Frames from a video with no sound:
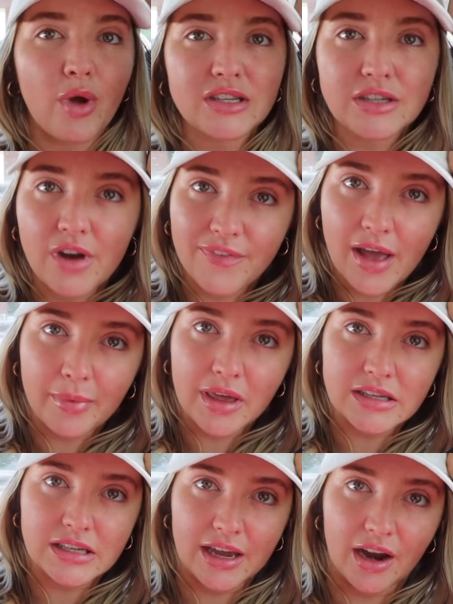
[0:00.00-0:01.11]
rest of our family
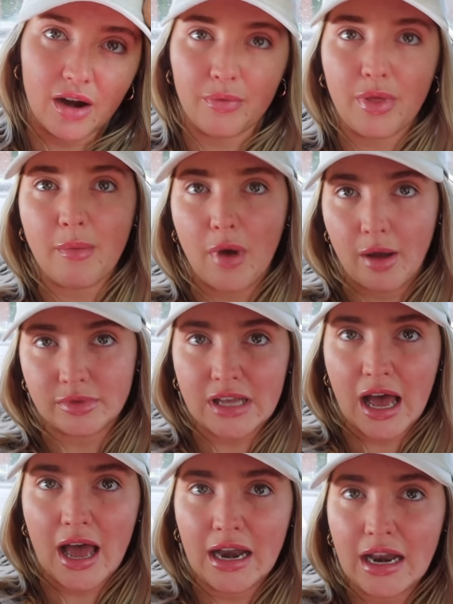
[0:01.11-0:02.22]
is here. I'm with my mom's
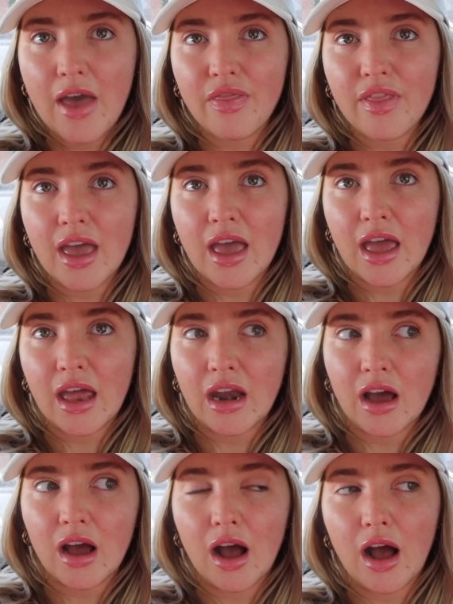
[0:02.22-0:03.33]
side. And then
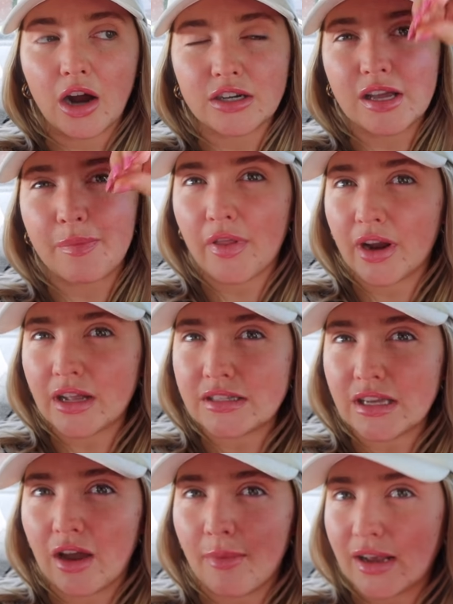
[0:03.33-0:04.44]
uh, our stepbrother gets
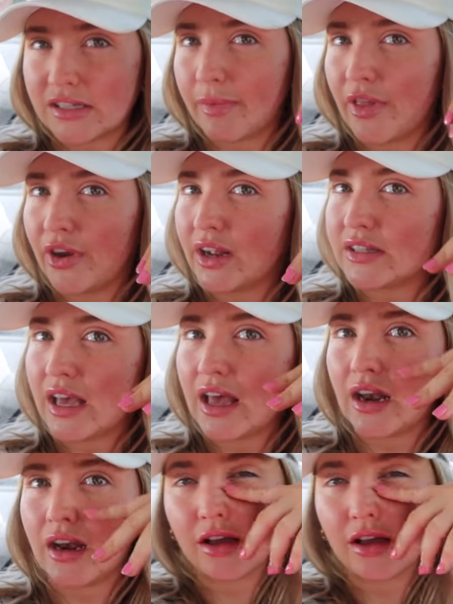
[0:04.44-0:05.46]
in, and my stepbrother gets in.